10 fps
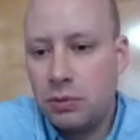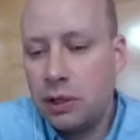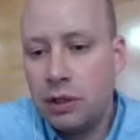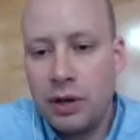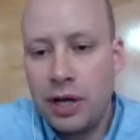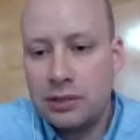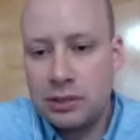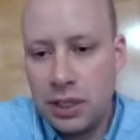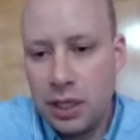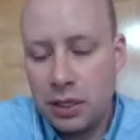where you're at
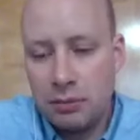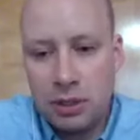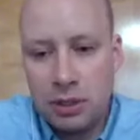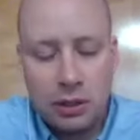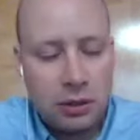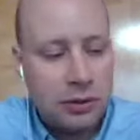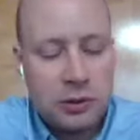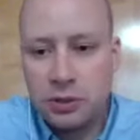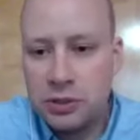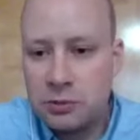today? Meaning, are
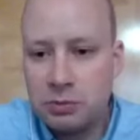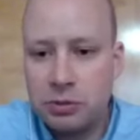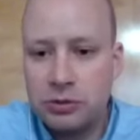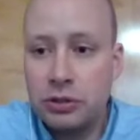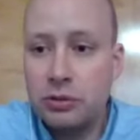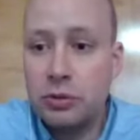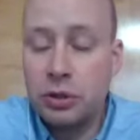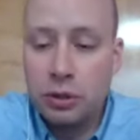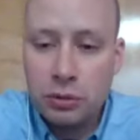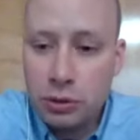these principles that you
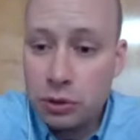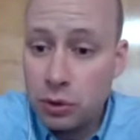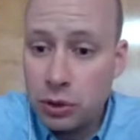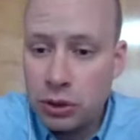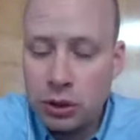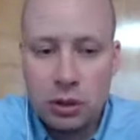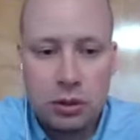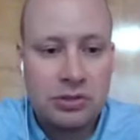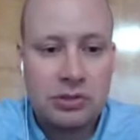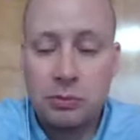learned when you were younger?
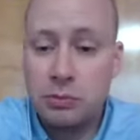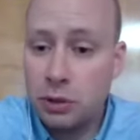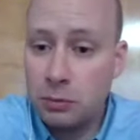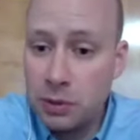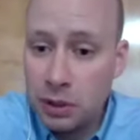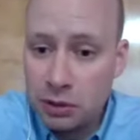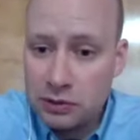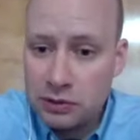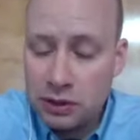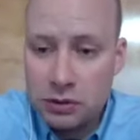Is this something your
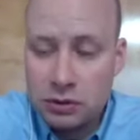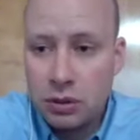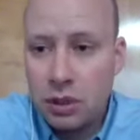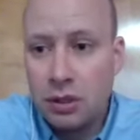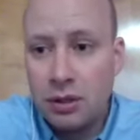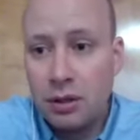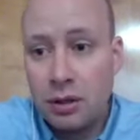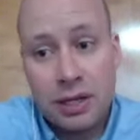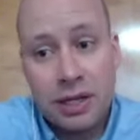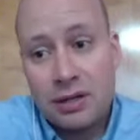parents taught you?
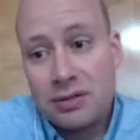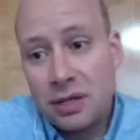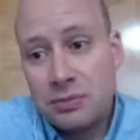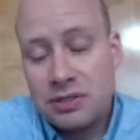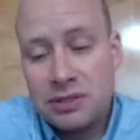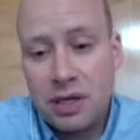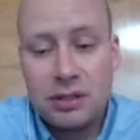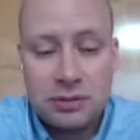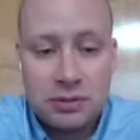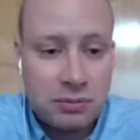A lot of times, it's
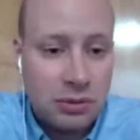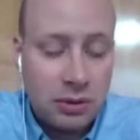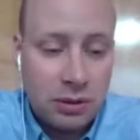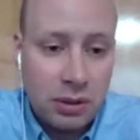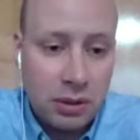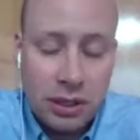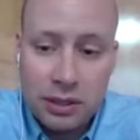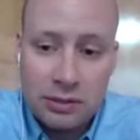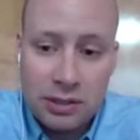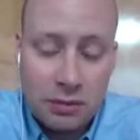yes, but a lot
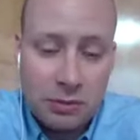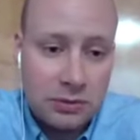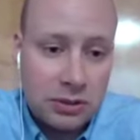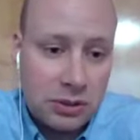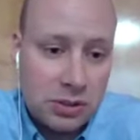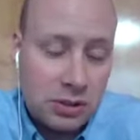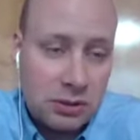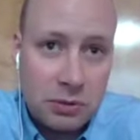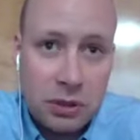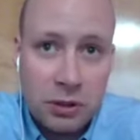of the time, I would say,
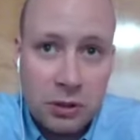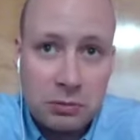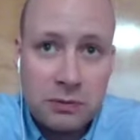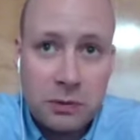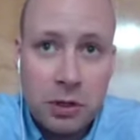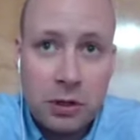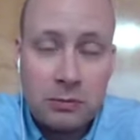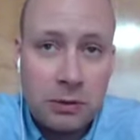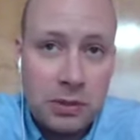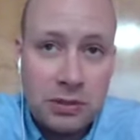Jason, and correct me if I'm
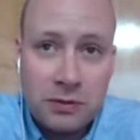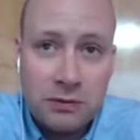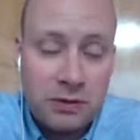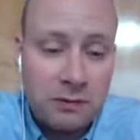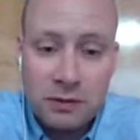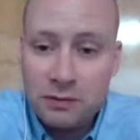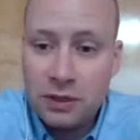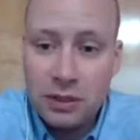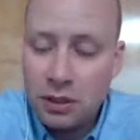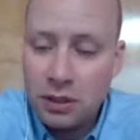wrong, maybe it's 50
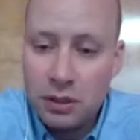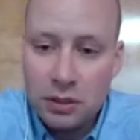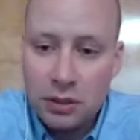50,